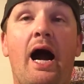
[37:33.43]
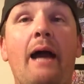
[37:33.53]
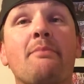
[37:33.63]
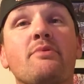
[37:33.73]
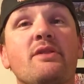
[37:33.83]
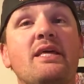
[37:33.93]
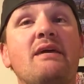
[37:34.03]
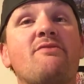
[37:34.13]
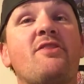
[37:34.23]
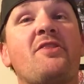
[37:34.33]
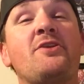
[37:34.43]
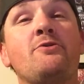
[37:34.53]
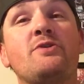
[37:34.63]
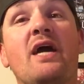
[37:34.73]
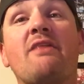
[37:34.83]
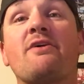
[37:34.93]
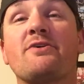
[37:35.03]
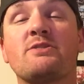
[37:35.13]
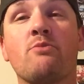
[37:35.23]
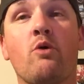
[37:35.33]
I believe that the New Day,
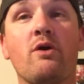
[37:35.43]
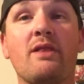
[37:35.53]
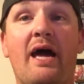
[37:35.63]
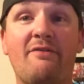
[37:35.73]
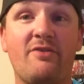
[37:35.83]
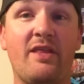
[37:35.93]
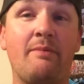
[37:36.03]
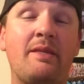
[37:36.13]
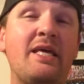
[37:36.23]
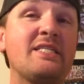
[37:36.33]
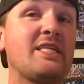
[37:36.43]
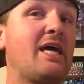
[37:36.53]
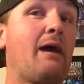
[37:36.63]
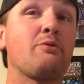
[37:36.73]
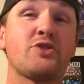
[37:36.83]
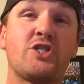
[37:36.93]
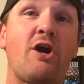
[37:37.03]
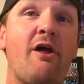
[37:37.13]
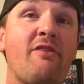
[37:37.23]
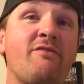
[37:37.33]
there is more life in them. And easily, I will
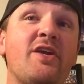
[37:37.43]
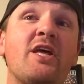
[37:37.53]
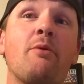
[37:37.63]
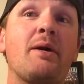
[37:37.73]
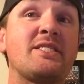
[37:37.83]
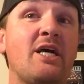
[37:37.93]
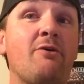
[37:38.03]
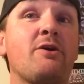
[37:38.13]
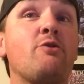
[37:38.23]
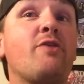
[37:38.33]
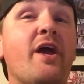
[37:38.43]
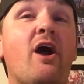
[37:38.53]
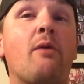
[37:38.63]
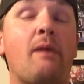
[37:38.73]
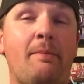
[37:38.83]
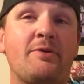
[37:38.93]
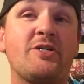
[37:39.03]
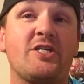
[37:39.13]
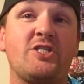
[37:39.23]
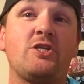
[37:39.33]
start out the video by telling you they are my
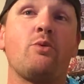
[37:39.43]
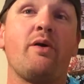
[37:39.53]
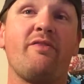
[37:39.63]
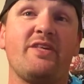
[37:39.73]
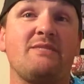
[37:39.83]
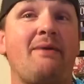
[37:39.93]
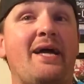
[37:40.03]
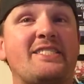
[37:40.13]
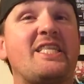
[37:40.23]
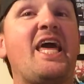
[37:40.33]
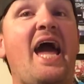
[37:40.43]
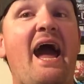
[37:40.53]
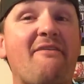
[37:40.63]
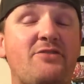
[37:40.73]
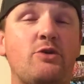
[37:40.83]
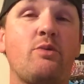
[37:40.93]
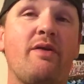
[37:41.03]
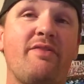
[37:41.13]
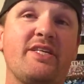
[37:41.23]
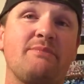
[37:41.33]
prediction to win this match. They have to
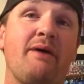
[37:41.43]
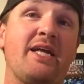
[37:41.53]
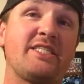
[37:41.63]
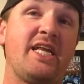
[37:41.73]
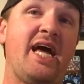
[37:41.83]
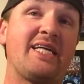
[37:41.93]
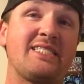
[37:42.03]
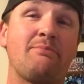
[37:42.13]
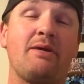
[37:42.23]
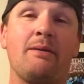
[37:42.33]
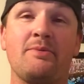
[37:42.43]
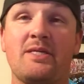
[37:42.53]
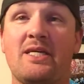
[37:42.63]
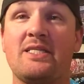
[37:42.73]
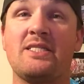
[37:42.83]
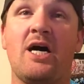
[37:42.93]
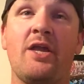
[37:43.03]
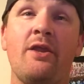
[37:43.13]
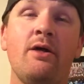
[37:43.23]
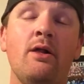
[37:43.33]
win this match. It has to be able to get
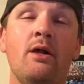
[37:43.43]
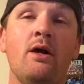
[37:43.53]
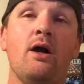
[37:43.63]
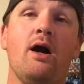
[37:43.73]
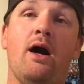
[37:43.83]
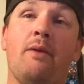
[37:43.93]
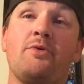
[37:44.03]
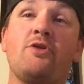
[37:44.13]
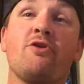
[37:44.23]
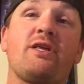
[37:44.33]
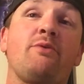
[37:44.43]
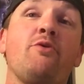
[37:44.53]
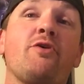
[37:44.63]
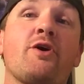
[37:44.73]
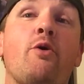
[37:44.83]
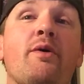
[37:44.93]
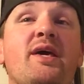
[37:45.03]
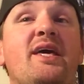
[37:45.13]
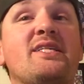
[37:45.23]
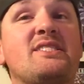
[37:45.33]
done. Um, when you look at who they're
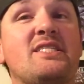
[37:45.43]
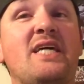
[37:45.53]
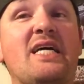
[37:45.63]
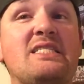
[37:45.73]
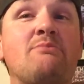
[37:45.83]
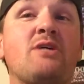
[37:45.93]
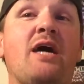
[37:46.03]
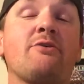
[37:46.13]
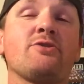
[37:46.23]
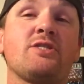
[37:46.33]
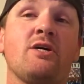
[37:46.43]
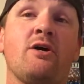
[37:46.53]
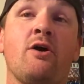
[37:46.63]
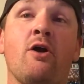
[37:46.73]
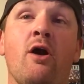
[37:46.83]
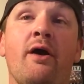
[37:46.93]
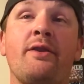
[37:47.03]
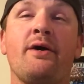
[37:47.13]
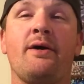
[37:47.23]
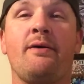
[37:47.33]
going against, the tag team titles are, are
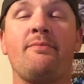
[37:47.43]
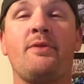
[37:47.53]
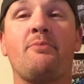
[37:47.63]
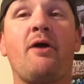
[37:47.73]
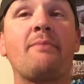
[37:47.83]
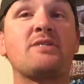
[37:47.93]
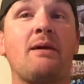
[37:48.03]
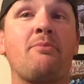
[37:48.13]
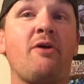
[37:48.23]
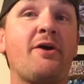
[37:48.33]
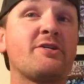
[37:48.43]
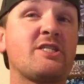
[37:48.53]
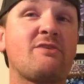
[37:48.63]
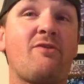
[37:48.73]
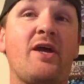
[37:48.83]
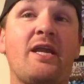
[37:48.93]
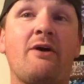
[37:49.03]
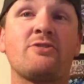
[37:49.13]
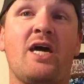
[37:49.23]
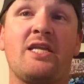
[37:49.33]
on uh, the primetime players as of right
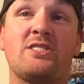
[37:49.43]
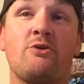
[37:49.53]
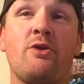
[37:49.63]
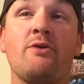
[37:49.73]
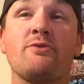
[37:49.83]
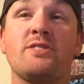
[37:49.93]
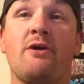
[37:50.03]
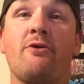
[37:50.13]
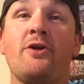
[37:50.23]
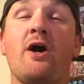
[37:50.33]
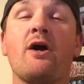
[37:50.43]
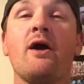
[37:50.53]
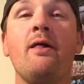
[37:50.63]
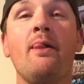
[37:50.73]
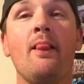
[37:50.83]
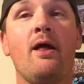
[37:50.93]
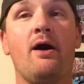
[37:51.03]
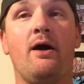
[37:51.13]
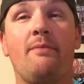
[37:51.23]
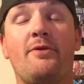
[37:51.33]
now Titus O'Neil and Darren Young.
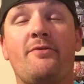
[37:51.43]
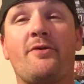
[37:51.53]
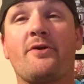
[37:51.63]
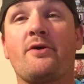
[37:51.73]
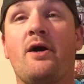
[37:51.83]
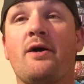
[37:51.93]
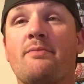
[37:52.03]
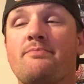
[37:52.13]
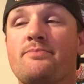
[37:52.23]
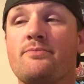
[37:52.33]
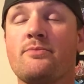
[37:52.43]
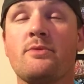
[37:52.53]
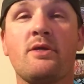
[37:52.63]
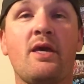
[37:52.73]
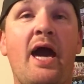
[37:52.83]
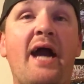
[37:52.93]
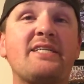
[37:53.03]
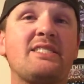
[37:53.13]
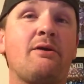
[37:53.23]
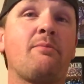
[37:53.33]
Um, they're their. Uh,
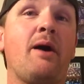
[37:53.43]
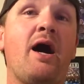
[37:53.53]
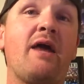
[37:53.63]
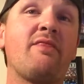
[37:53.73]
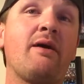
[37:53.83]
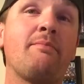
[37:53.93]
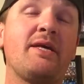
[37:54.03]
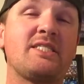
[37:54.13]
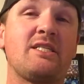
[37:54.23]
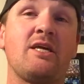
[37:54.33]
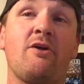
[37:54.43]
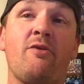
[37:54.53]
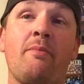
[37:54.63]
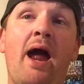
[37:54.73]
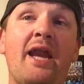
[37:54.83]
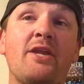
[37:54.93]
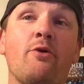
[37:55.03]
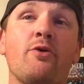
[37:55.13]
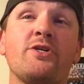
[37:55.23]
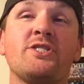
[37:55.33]
acts that are behind them basically are the
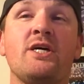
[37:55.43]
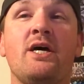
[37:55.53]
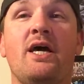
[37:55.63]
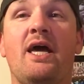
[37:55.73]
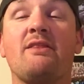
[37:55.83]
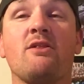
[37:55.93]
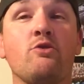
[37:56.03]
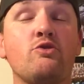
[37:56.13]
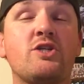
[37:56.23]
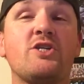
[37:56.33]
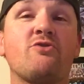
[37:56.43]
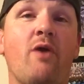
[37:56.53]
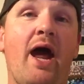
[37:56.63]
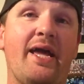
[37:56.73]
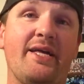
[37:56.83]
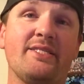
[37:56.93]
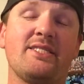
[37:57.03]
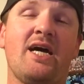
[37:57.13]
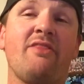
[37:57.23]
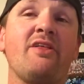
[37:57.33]
Matadors and the Lucha
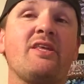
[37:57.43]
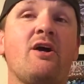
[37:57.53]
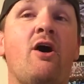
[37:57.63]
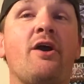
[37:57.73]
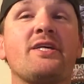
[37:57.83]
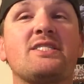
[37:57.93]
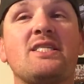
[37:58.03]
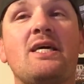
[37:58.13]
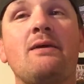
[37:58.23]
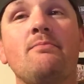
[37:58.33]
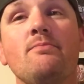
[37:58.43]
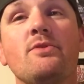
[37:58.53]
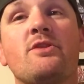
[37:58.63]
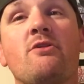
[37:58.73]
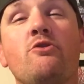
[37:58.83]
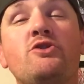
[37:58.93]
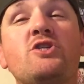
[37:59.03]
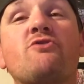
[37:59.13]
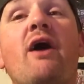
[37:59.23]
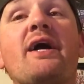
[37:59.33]
Dragons. I think that honestly, the
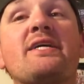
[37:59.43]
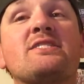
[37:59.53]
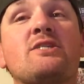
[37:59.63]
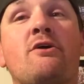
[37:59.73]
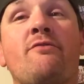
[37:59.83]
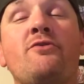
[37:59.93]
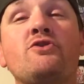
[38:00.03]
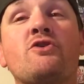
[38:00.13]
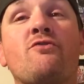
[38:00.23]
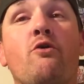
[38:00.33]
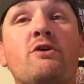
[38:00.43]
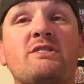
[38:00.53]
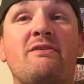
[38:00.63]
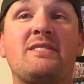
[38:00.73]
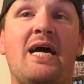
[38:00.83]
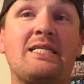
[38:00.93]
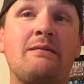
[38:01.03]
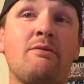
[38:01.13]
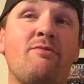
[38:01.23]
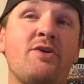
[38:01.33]
Lucha Dragons are a future force in the tag
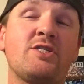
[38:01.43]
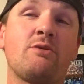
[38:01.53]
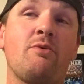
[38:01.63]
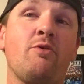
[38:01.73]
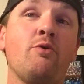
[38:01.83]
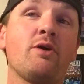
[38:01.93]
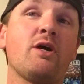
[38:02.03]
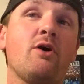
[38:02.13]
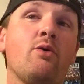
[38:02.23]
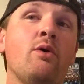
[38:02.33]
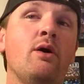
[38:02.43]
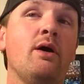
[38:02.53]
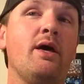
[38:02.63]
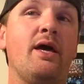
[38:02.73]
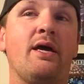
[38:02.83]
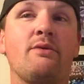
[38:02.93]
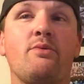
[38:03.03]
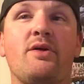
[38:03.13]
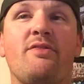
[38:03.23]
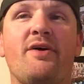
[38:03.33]
team division with Hunico and
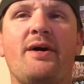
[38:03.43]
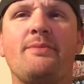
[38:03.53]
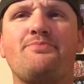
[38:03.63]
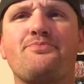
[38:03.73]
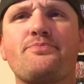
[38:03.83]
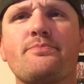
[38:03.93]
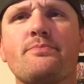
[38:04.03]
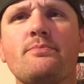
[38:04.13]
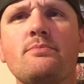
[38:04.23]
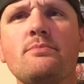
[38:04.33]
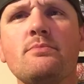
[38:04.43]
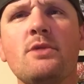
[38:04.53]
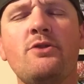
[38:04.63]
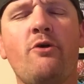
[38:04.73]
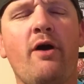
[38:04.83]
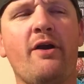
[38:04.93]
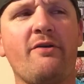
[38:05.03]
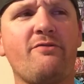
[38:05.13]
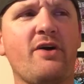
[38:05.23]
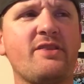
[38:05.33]
with. Uh, no, oh, I
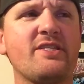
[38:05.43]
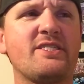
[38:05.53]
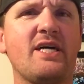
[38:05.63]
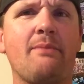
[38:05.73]
already fucked this